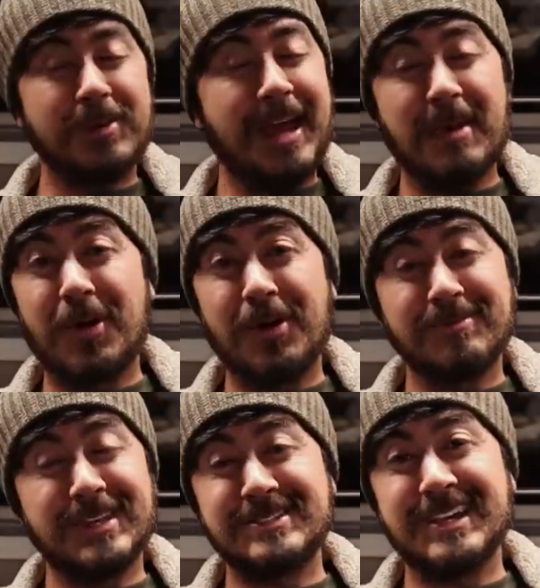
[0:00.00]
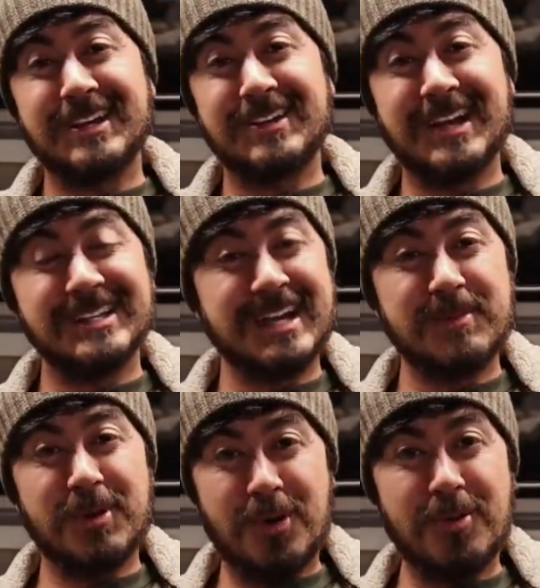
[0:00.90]
And that's saying a lot, because
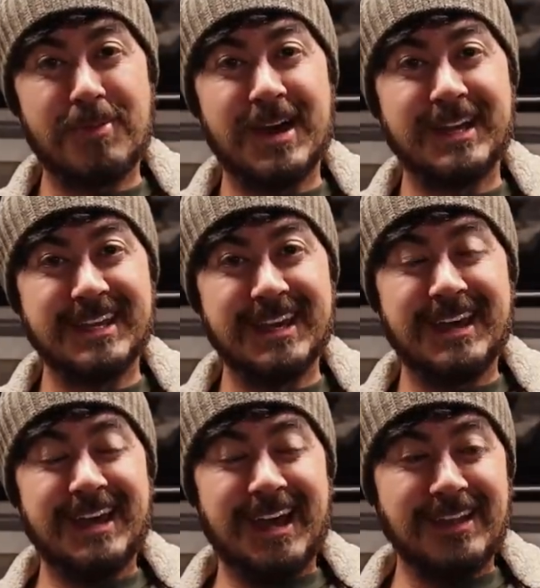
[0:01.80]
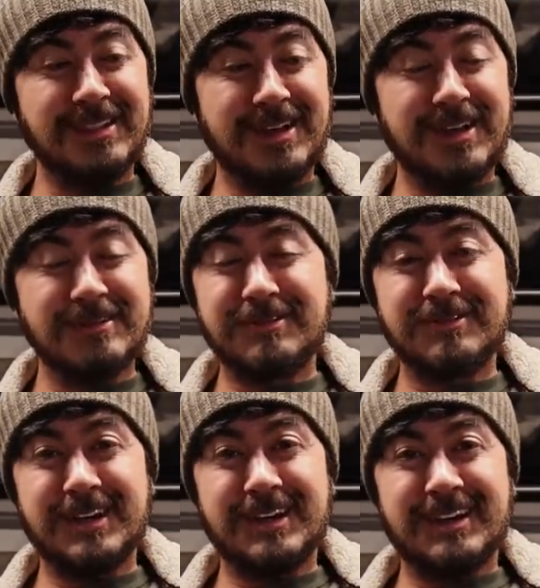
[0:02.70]
I'm a homebody. I
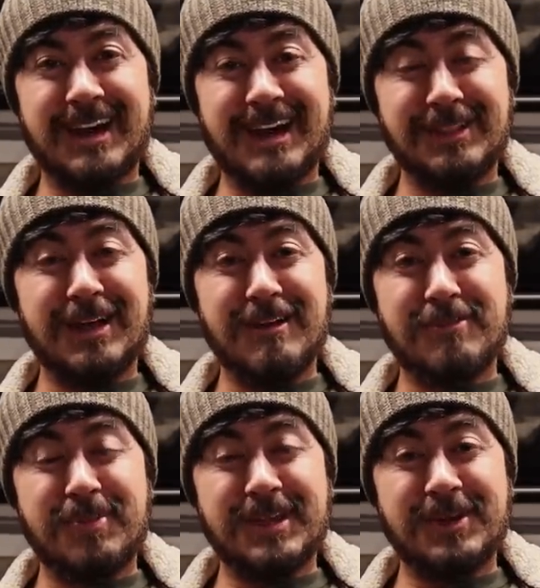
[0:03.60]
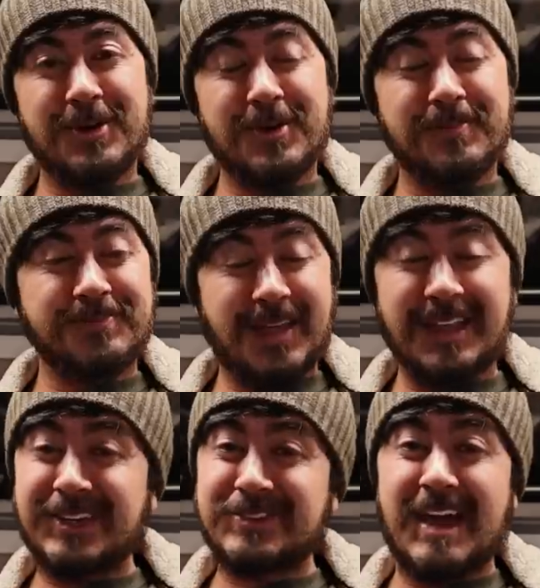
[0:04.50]
love being home. I
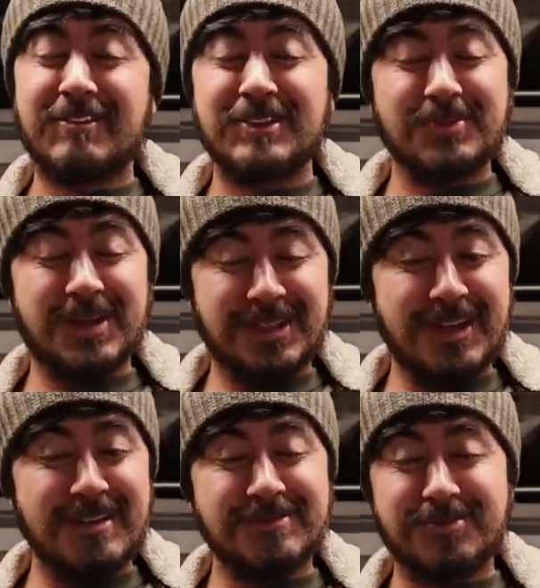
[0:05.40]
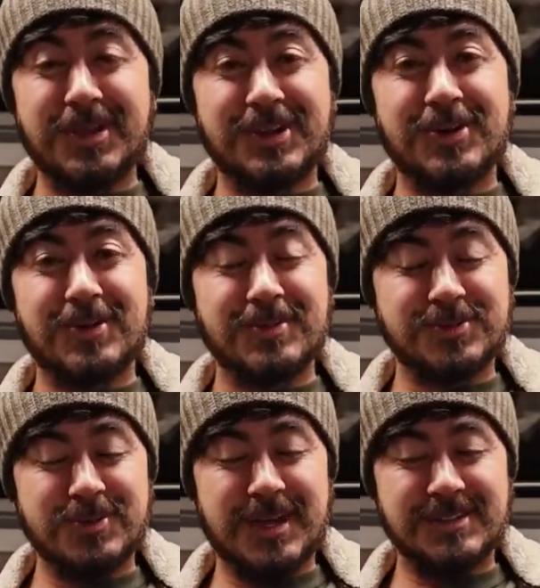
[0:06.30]
like traveling, but I love being home
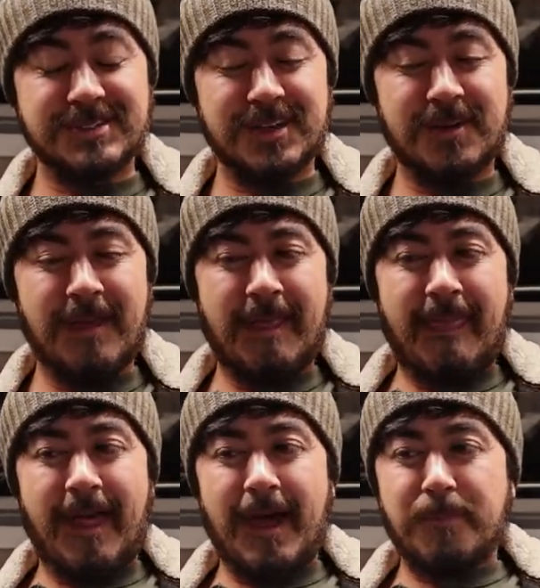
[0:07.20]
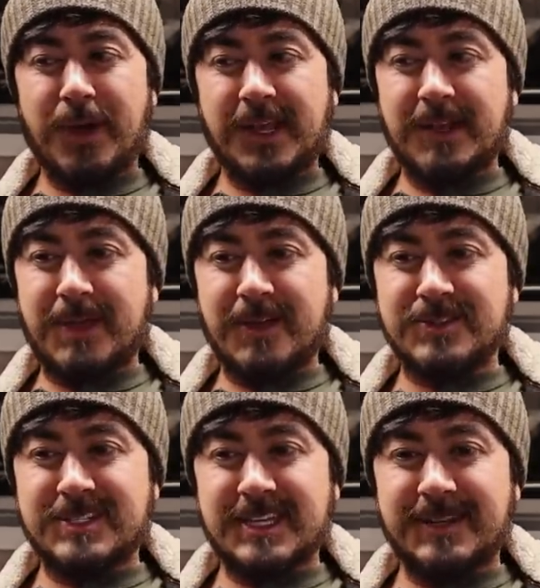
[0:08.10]
as well. So breaking up that
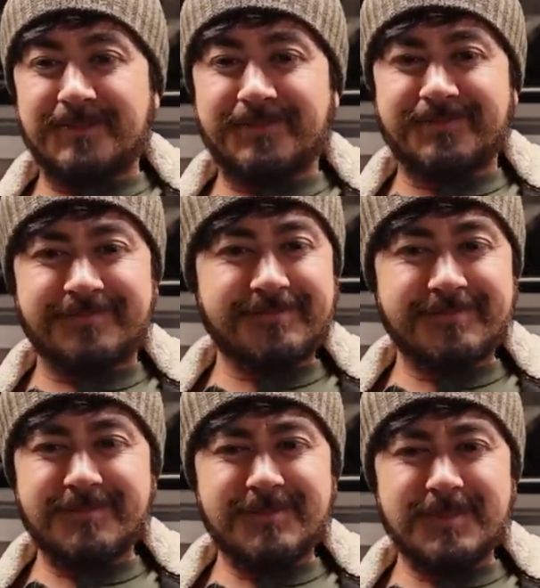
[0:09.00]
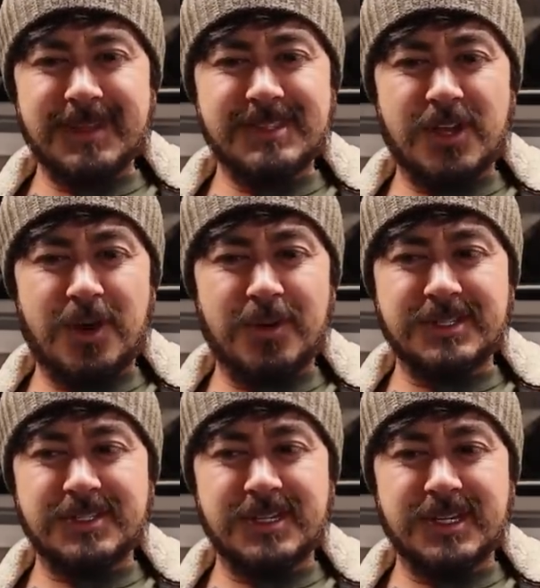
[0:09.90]
routine is
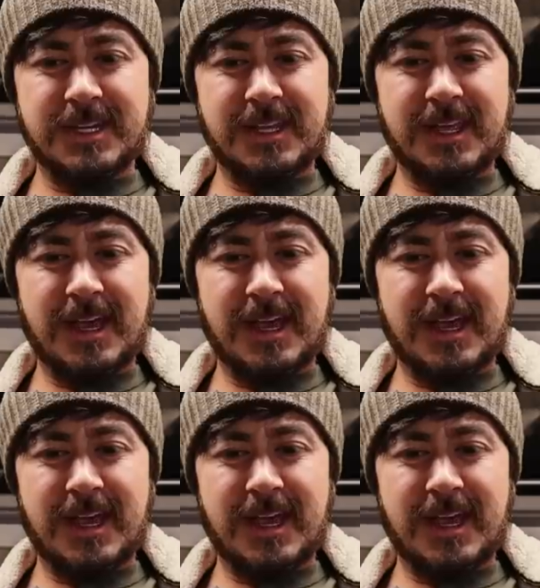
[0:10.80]
always good.